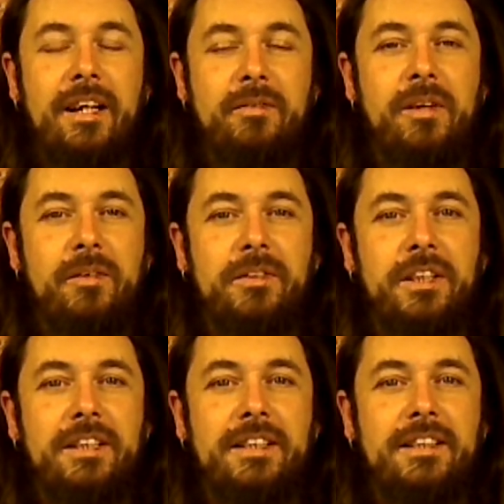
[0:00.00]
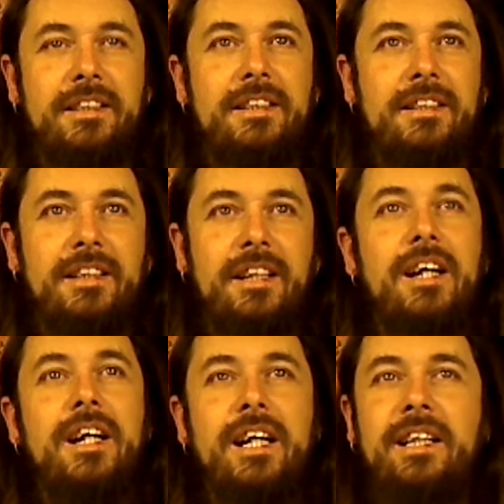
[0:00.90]
F off, Jesus.
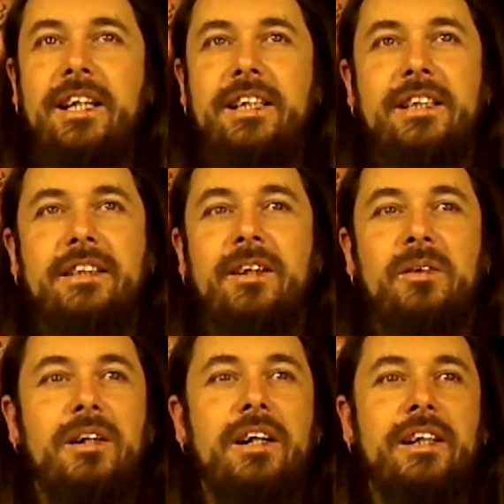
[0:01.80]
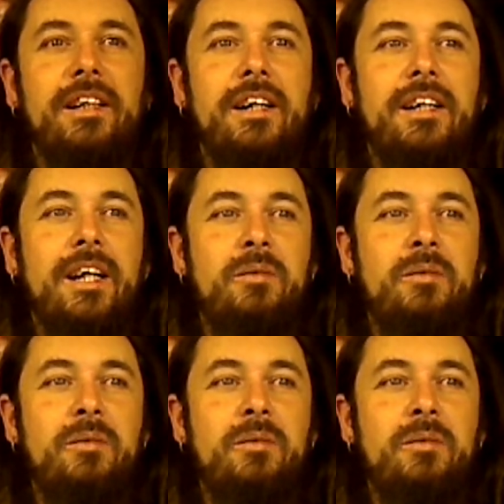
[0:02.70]
And they just go on and on.